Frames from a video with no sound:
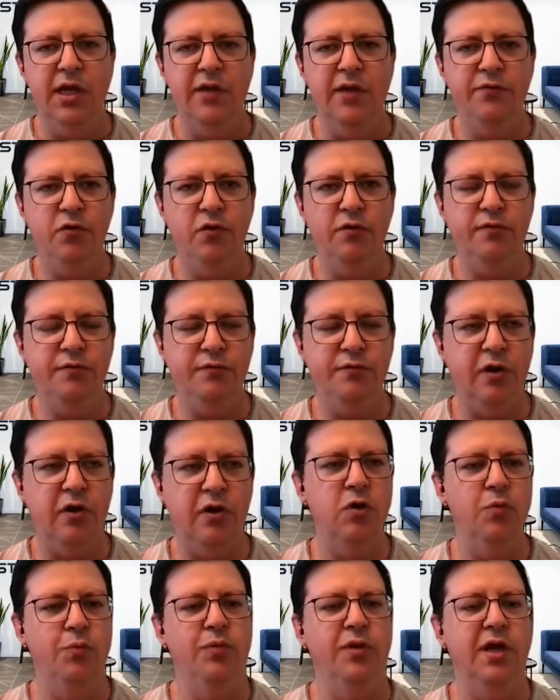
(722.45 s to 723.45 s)
If you have a
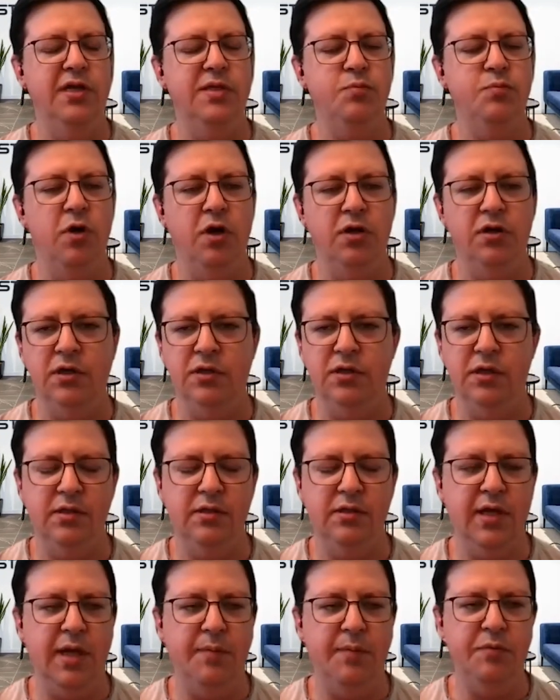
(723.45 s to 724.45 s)
very complex product, the
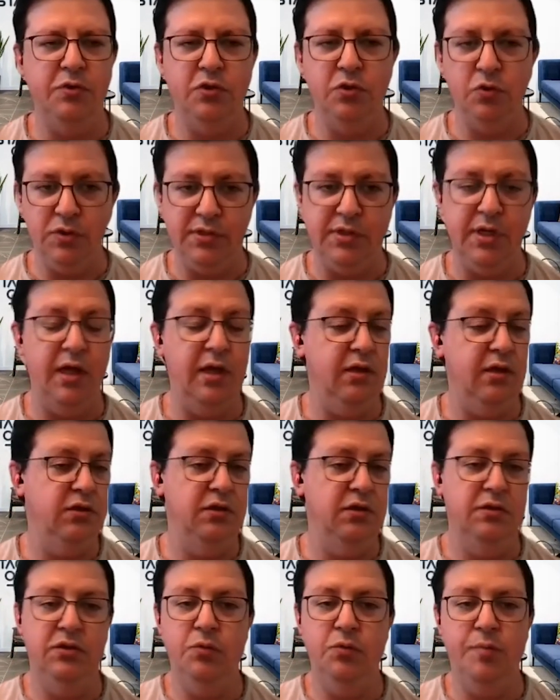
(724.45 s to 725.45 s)
type that you'll sell
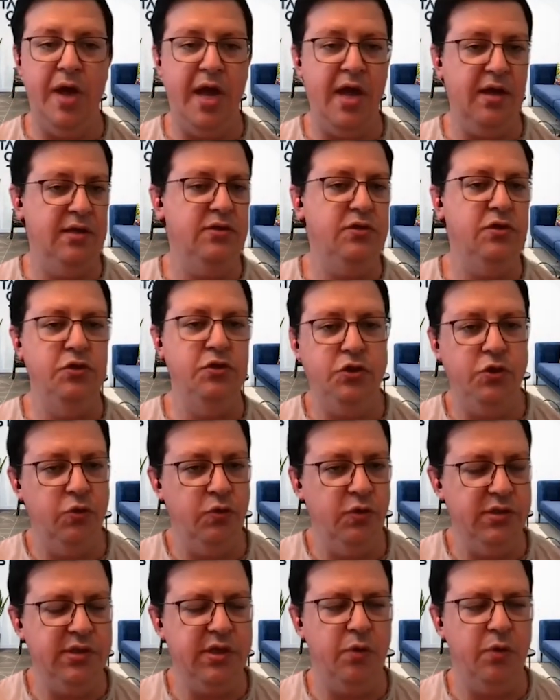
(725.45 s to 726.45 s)
to, to banks,
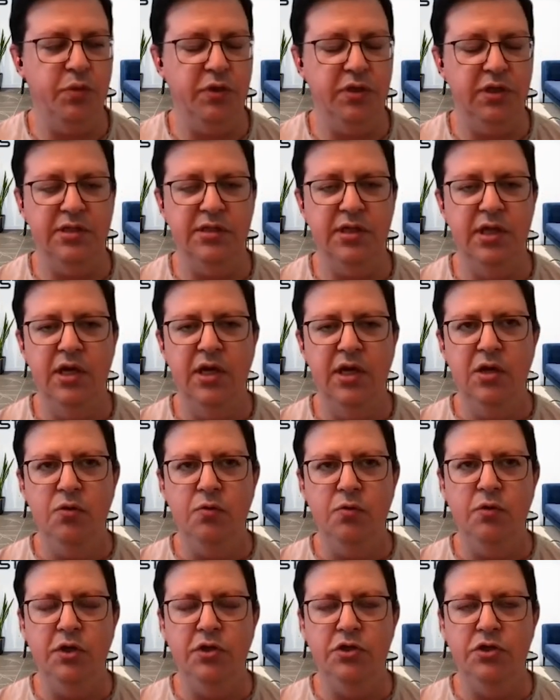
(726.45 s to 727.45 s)
insurance companies,
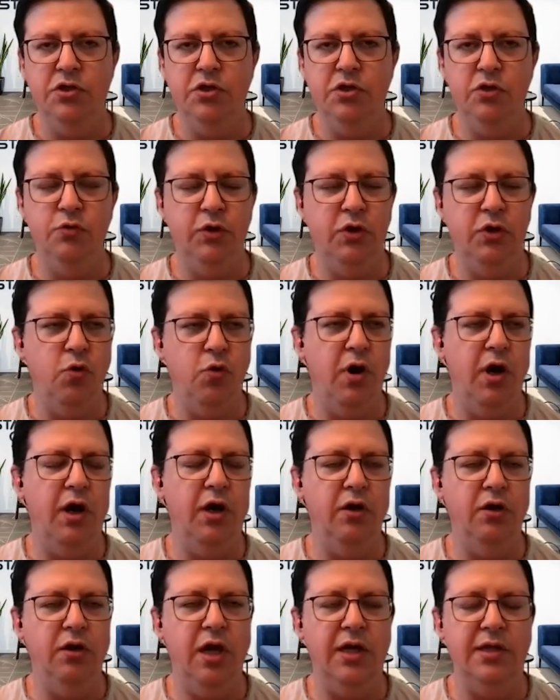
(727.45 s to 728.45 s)
which could
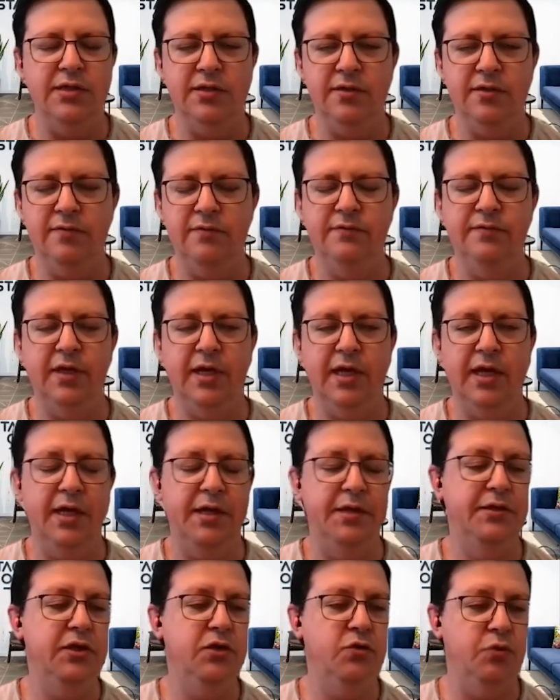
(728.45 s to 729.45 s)
require lots of uh,
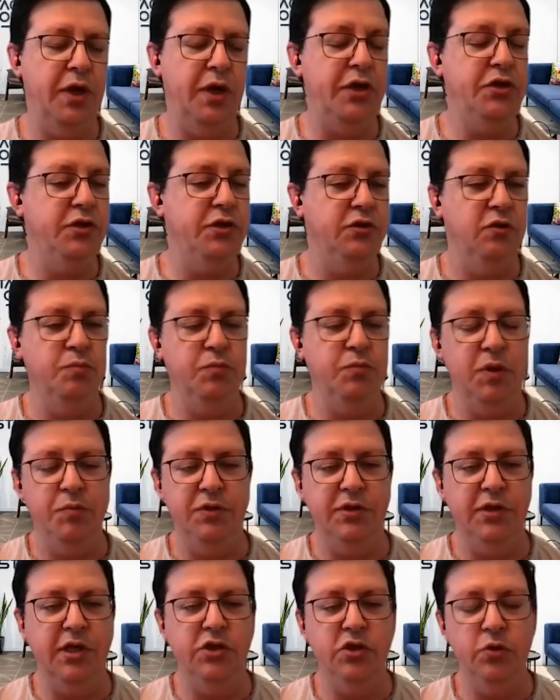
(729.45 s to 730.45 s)
integration
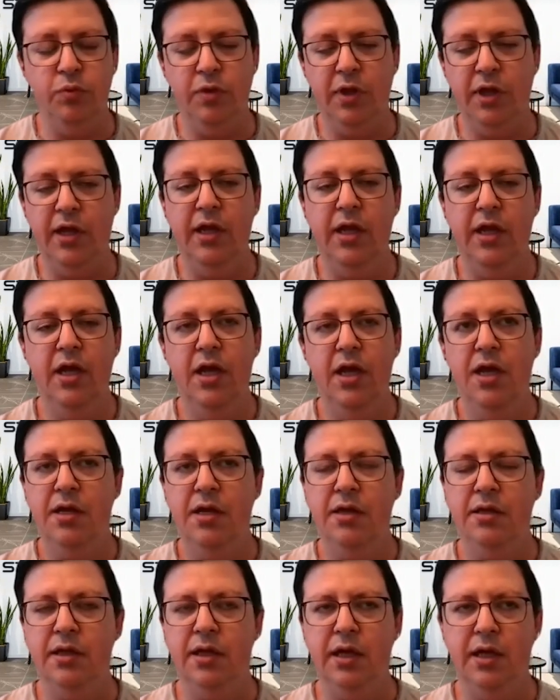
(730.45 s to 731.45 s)
implementation play,
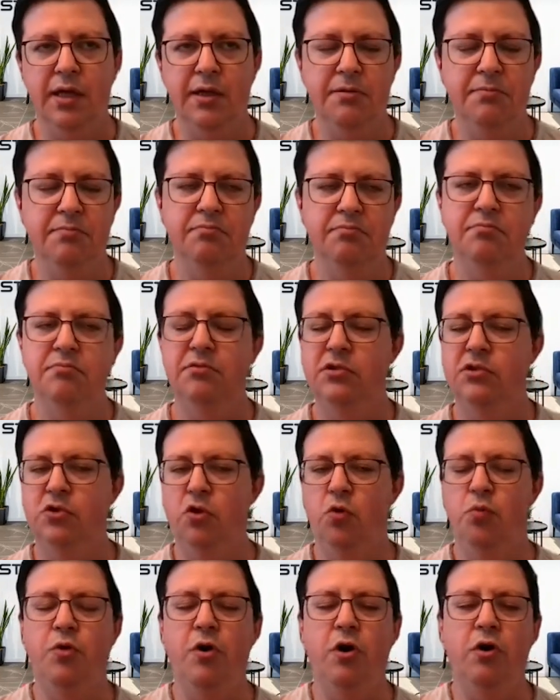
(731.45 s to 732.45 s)
then
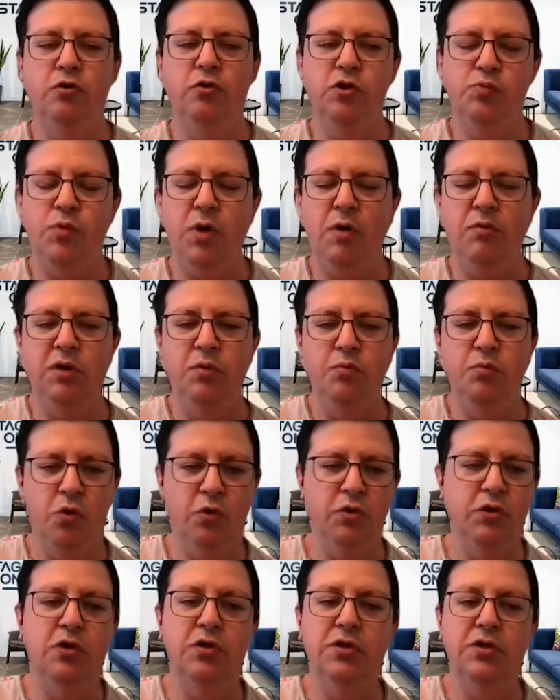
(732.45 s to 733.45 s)
your partner is probably
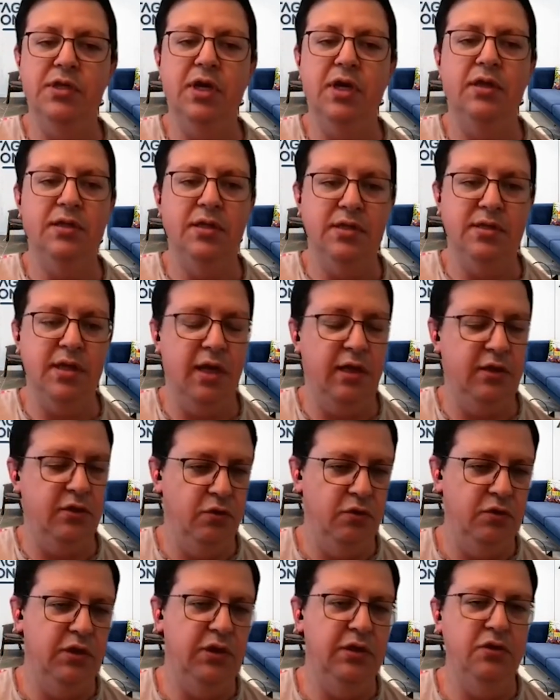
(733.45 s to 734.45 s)
more on the consulting side.
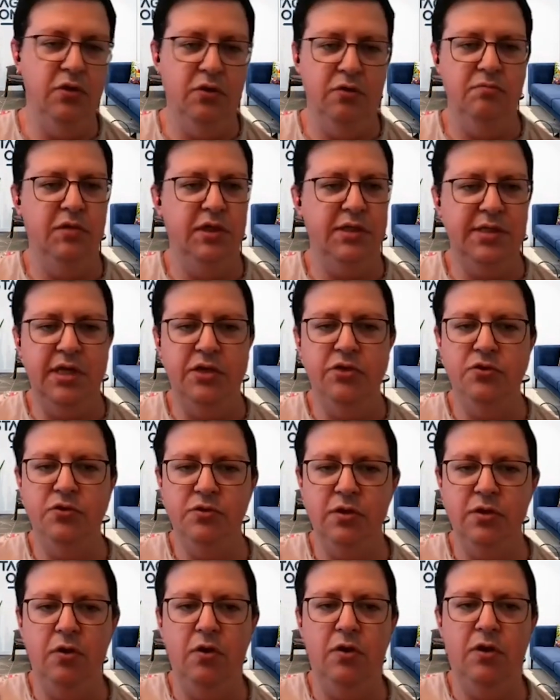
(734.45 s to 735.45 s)
You'll need your
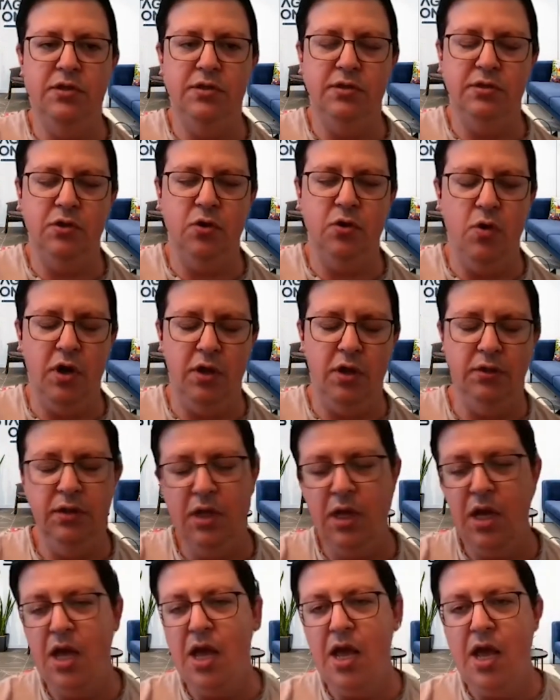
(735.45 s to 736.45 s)
Accentures, Deloitte, and so on.